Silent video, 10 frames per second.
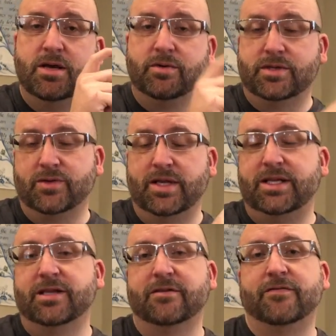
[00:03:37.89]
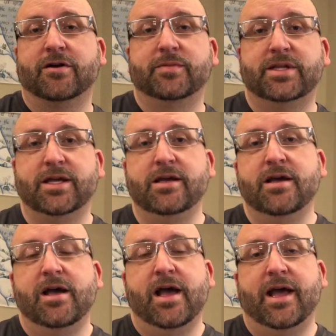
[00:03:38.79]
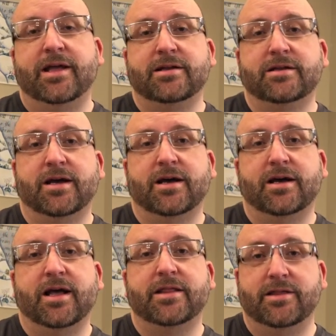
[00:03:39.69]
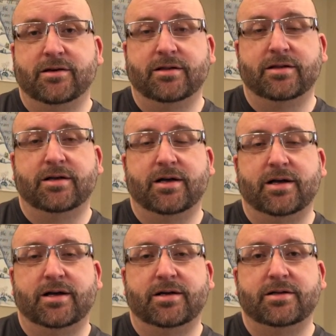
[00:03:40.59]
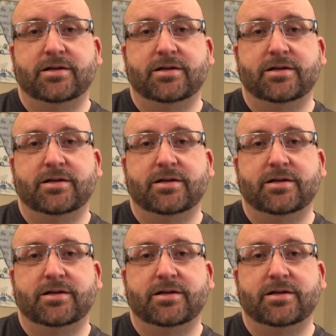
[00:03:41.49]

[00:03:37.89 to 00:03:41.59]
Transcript: with Tracy in the pharmacy and, uh, and they'll uh,